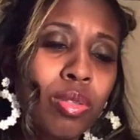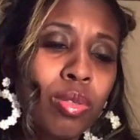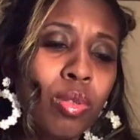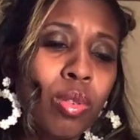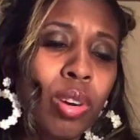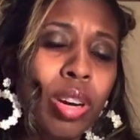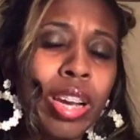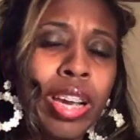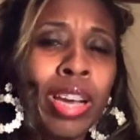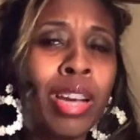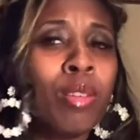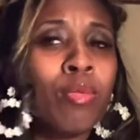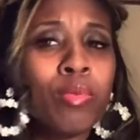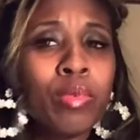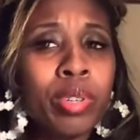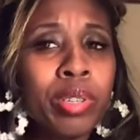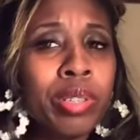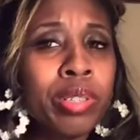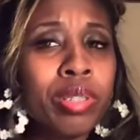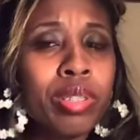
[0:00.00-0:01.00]
or
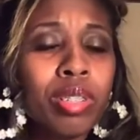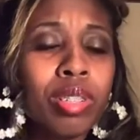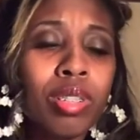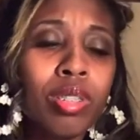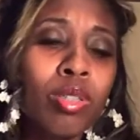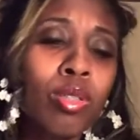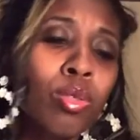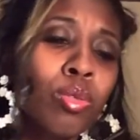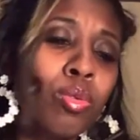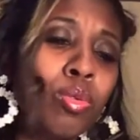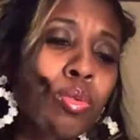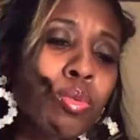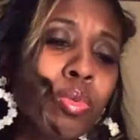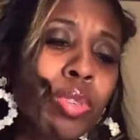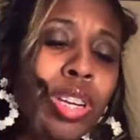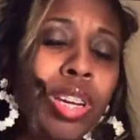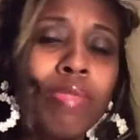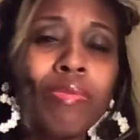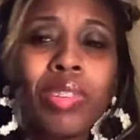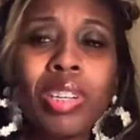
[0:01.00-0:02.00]
Edward who
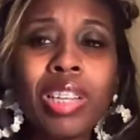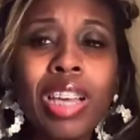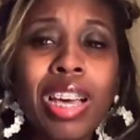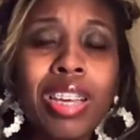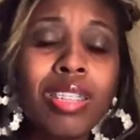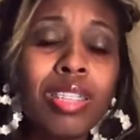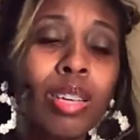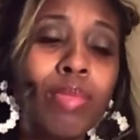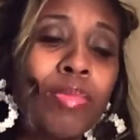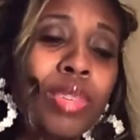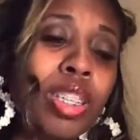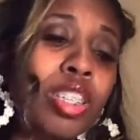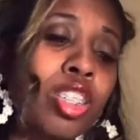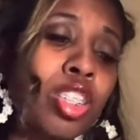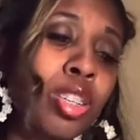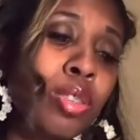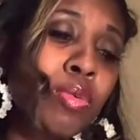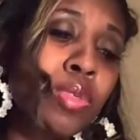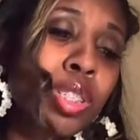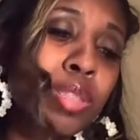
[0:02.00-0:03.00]
whatever her last name is,
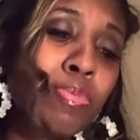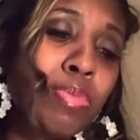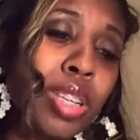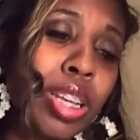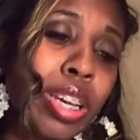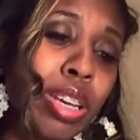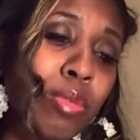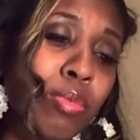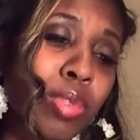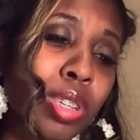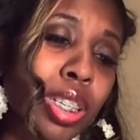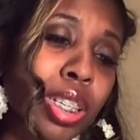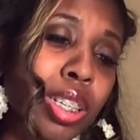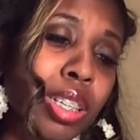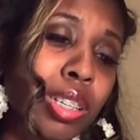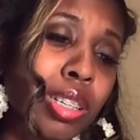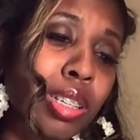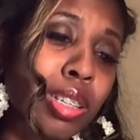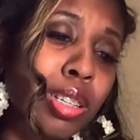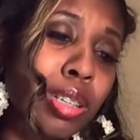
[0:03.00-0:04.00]
she was playing really
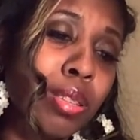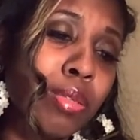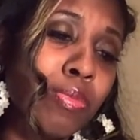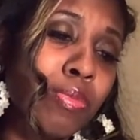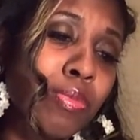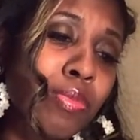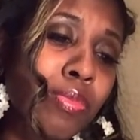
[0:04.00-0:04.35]
good.